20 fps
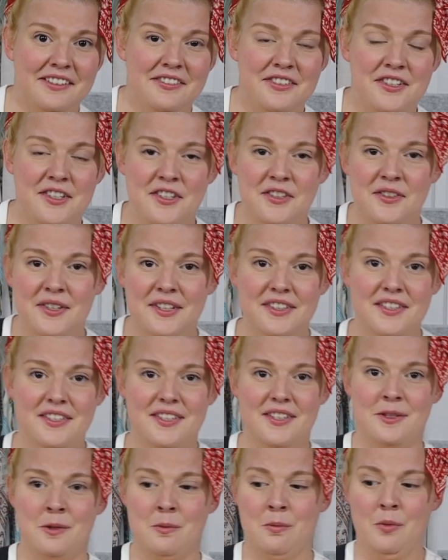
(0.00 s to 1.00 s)
If you're doing this
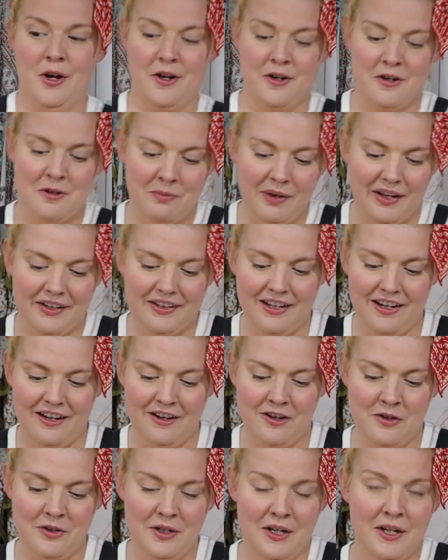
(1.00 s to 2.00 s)
as a modern
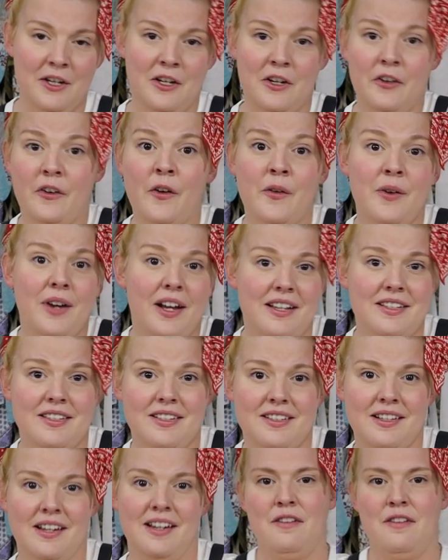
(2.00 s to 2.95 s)
bedgown, go nuts.